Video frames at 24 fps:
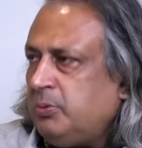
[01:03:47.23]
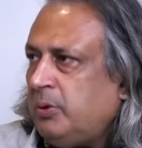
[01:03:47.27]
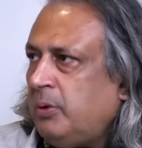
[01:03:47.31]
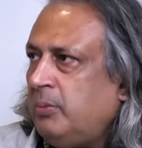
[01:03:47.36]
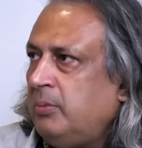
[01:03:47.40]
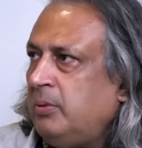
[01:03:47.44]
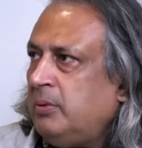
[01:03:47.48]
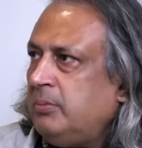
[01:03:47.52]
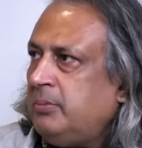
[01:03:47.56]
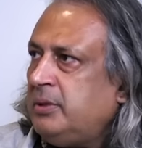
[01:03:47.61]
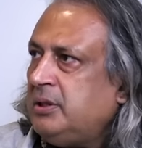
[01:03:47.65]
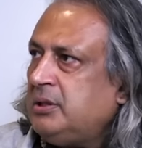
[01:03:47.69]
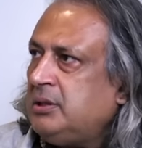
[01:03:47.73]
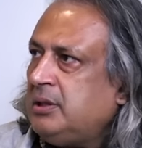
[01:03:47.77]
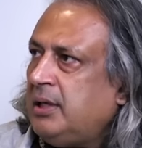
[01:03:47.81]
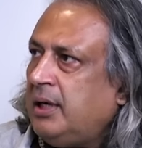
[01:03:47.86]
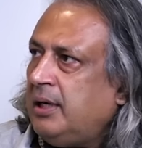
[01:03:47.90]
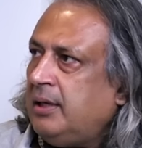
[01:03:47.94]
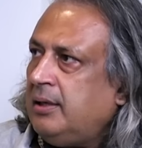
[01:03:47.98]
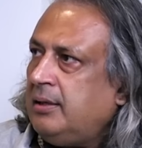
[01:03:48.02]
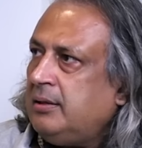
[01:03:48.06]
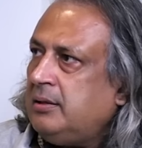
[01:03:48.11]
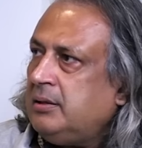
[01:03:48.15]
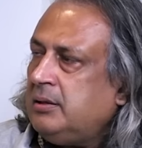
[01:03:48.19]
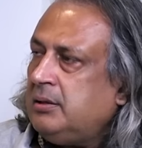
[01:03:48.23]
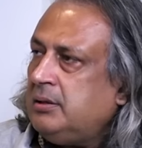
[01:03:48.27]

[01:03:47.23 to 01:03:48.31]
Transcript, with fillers: problem is that